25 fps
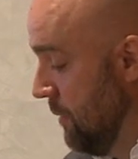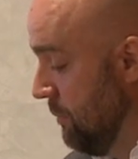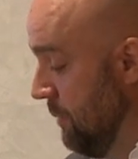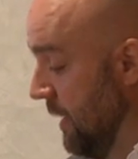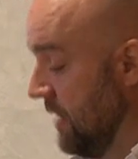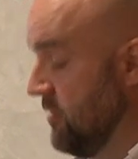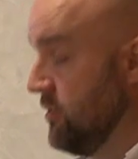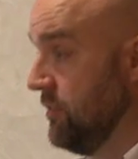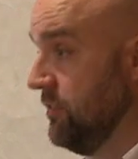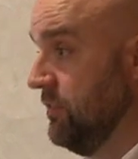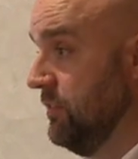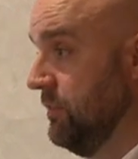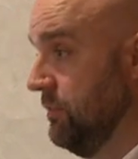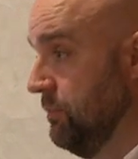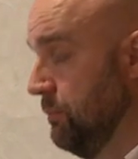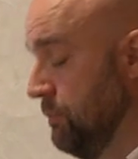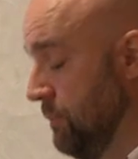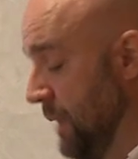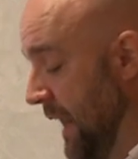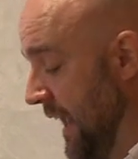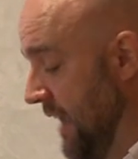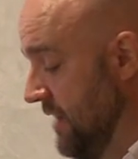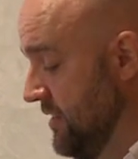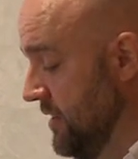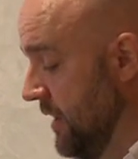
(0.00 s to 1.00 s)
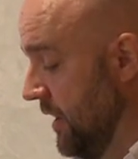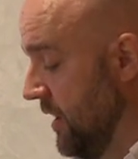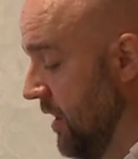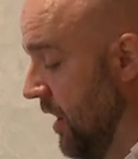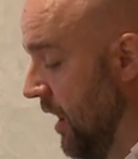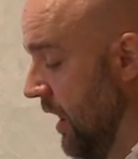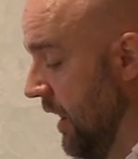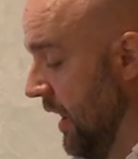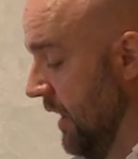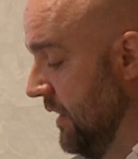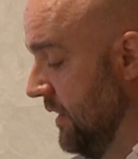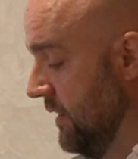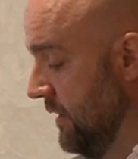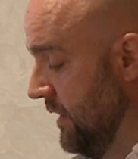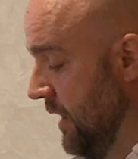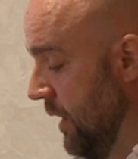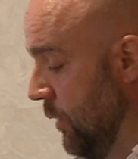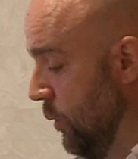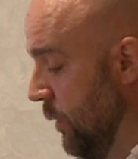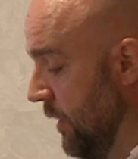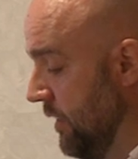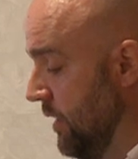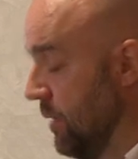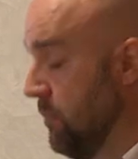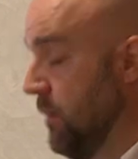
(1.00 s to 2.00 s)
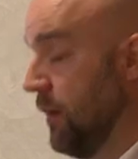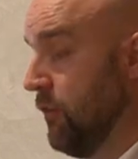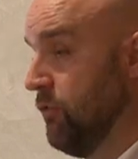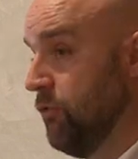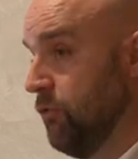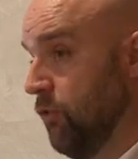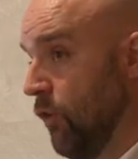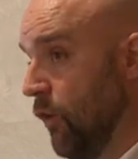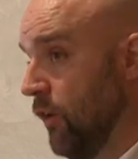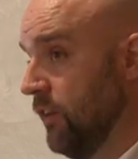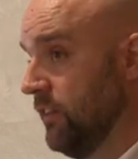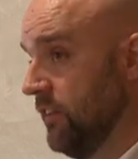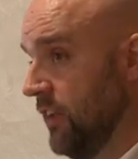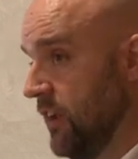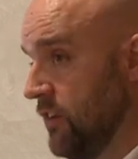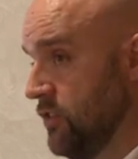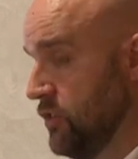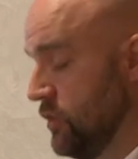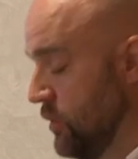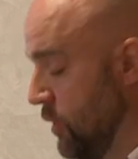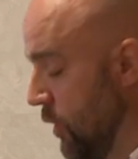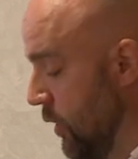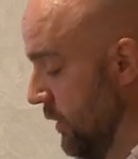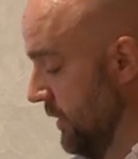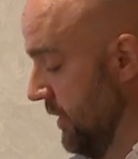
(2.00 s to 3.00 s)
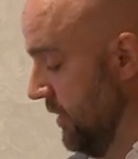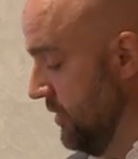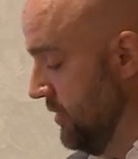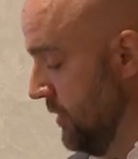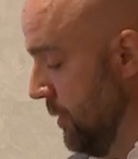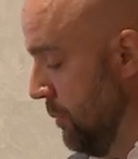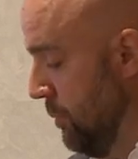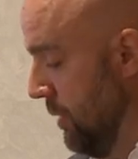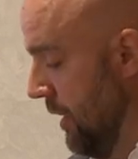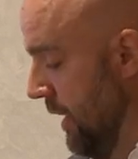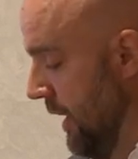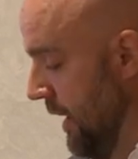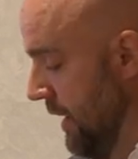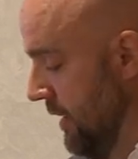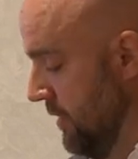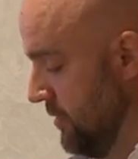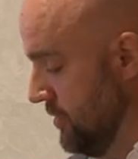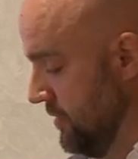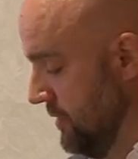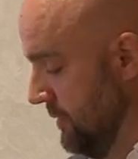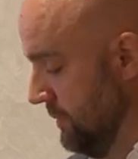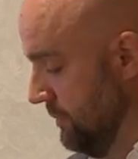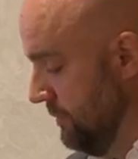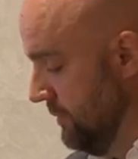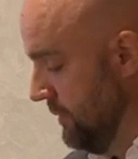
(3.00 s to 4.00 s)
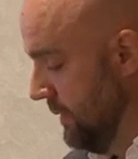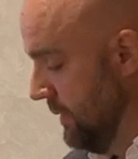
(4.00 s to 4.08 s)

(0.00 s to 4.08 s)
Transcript: But brakes at current deal with about 40 Scottish suppliers,